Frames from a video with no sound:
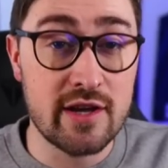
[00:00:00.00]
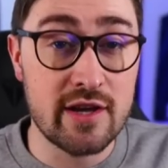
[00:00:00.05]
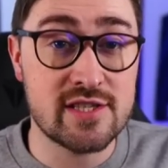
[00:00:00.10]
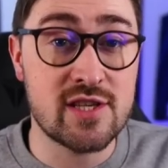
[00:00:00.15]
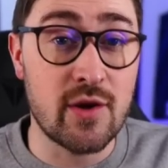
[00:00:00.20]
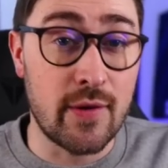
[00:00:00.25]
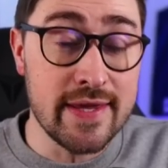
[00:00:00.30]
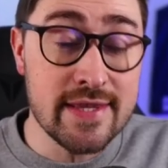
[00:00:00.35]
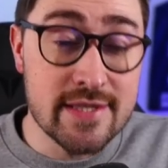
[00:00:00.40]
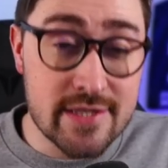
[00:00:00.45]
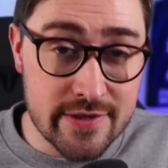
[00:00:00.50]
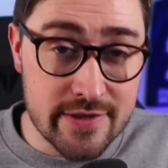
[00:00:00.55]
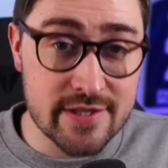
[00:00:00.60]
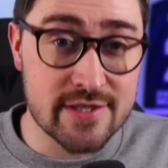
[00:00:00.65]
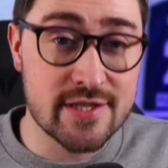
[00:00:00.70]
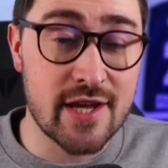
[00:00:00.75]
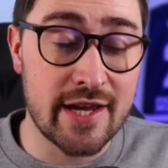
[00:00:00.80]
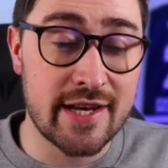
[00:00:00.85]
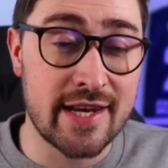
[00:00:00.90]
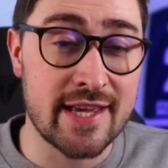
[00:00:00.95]
so into the
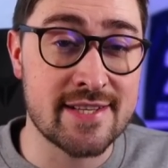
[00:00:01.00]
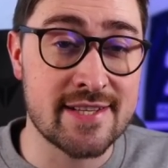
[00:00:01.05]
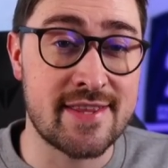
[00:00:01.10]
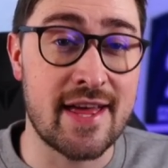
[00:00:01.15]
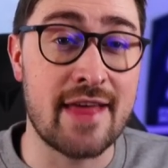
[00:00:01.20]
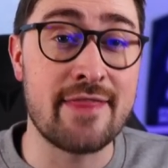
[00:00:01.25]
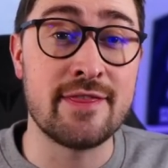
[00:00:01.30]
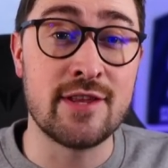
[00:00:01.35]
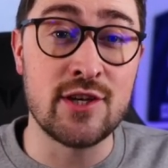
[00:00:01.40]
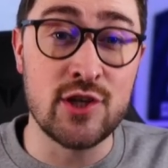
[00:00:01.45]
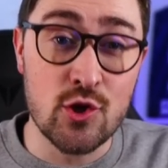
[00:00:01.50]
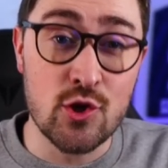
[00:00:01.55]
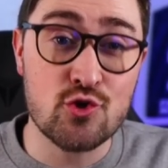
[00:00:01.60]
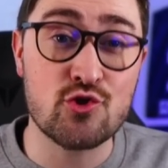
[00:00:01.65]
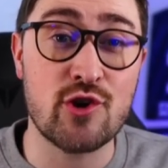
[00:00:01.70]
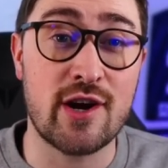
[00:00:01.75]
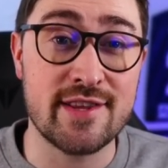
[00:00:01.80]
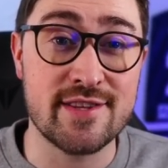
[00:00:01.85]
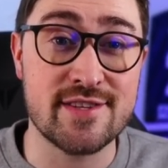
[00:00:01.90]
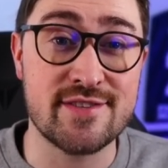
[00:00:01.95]
signings then, the new
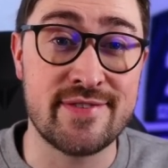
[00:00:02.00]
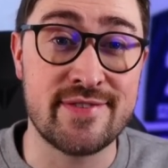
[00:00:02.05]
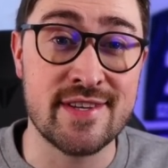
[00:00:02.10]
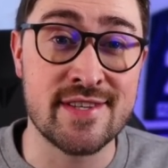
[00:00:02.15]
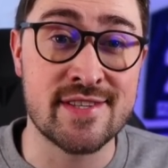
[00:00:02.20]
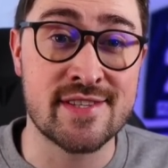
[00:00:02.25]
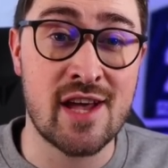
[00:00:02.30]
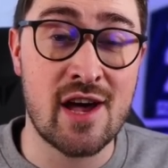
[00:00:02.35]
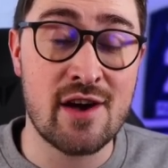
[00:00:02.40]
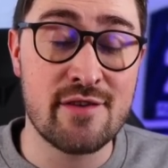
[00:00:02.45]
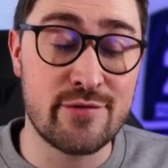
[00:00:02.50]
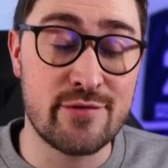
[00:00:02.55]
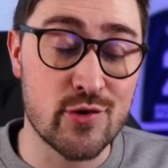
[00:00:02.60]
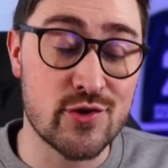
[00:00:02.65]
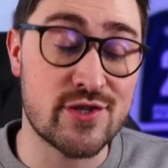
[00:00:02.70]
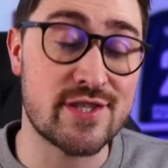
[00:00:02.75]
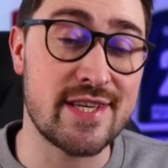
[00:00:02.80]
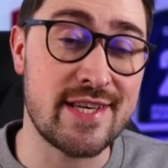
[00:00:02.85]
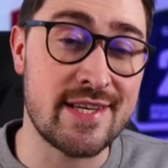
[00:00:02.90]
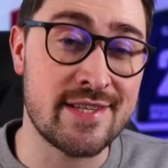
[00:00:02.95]
transfers for
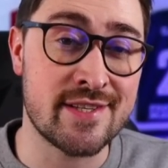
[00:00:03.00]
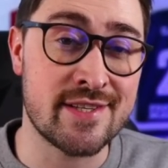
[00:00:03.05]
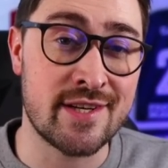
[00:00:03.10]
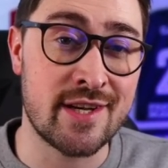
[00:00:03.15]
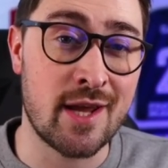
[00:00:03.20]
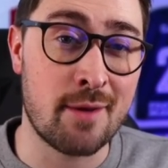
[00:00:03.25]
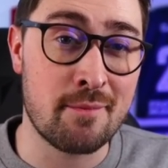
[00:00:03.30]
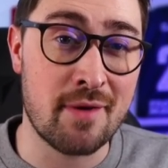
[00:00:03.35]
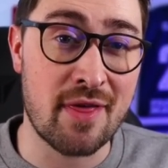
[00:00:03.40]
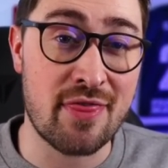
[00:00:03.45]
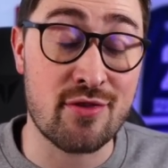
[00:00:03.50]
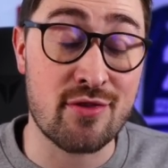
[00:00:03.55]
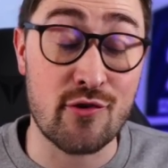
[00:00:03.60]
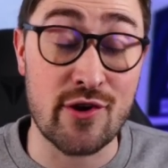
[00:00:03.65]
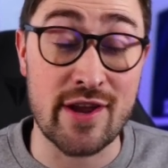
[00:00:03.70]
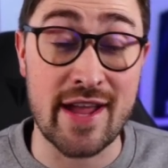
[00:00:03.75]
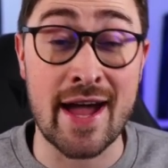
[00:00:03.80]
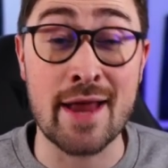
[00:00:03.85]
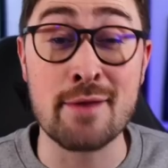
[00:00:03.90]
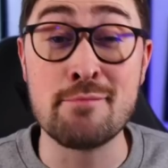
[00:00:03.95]
season number 3.
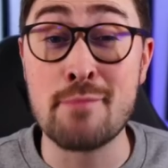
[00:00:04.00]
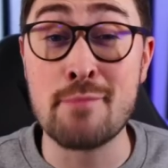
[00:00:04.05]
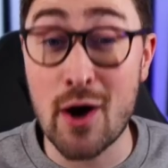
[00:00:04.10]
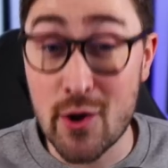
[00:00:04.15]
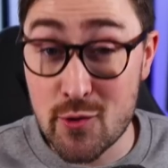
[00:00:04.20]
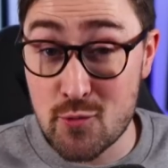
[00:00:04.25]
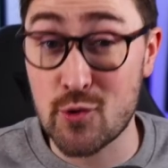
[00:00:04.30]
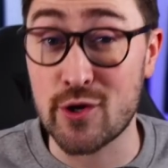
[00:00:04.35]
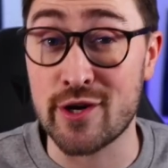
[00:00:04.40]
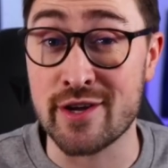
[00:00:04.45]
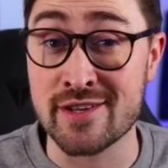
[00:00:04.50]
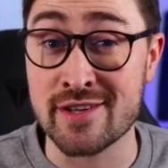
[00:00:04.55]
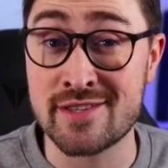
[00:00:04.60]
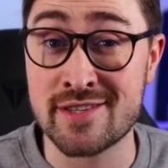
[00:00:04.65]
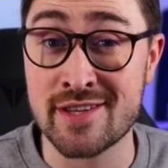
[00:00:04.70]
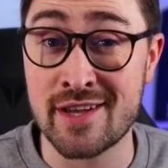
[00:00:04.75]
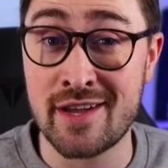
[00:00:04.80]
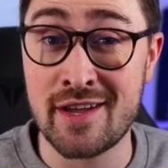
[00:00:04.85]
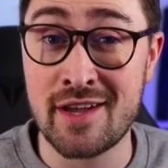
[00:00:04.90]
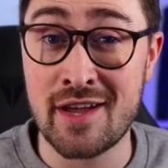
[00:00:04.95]
And my word,
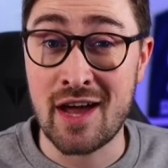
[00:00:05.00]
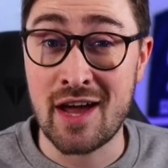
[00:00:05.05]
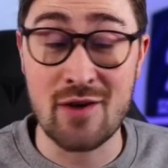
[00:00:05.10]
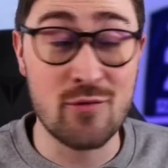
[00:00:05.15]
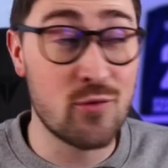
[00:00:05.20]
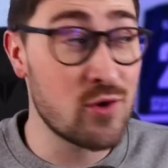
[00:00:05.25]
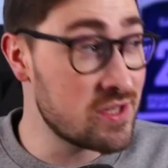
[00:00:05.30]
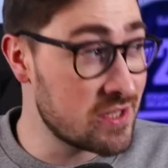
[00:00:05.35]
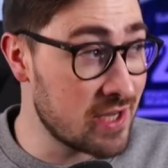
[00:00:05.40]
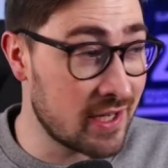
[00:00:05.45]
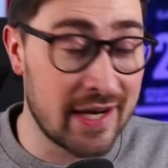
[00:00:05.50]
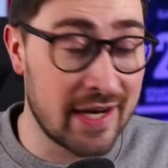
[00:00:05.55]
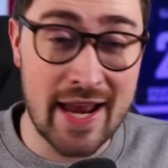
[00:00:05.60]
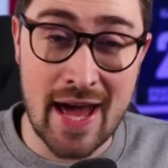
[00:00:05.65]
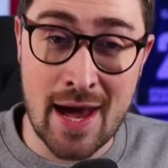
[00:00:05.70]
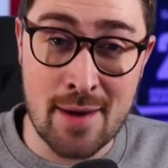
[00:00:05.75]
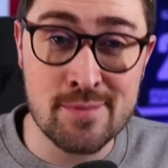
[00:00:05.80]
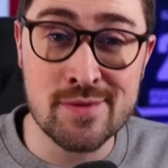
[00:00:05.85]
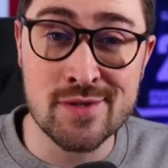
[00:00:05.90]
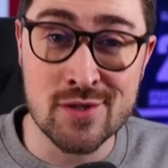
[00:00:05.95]
have we done an
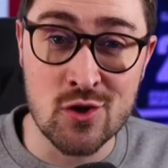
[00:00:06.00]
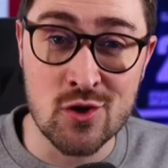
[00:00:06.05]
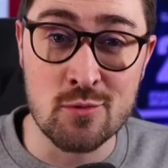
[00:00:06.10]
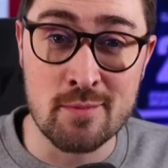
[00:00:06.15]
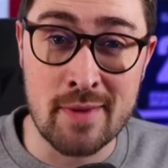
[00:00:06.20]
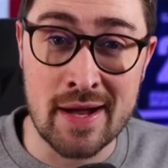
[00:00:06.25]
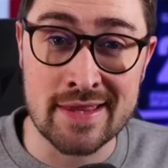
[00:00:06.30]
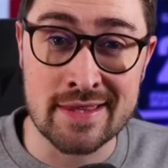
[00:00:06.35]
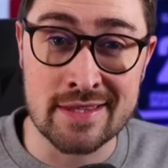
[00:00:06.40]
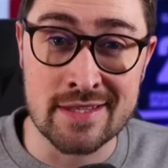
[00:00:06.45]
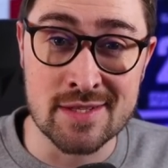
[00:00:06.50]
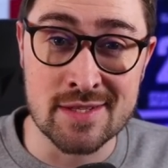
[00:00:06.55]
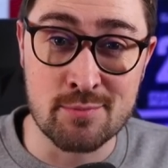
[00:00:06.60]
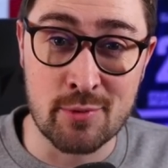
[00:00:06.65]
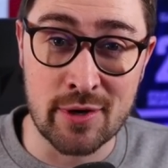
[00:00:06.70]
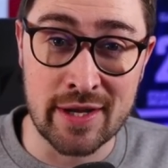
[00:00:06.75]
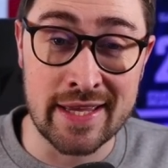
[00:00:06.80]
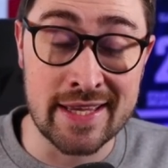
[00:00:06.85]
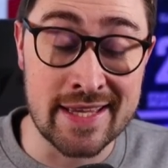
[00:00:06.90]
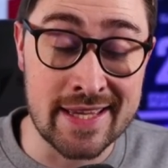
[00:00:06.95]
absolute madness
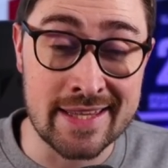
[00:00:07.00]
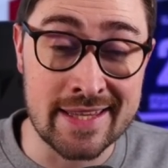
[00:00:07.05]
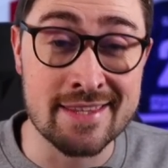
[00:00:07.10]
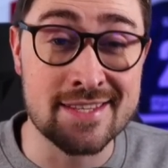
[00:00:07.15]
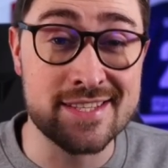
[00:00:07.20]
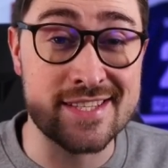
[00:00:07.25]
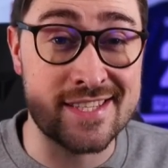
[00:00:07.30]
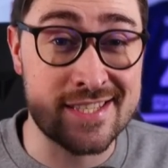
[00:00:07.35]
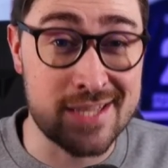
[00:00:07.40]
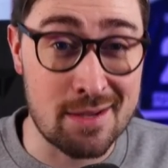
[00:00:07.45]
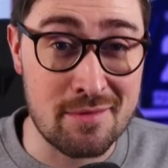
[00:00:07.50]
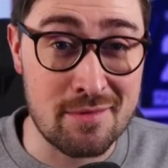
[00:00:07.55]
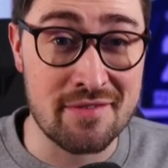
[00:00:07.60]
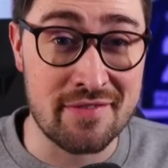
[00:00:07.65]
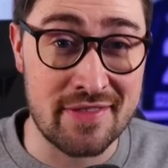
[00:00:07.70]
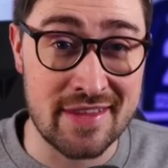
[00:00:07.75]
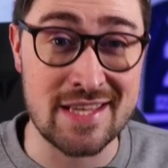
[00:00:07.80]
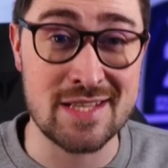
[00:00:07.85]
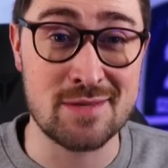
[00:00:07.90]
bringing in some of these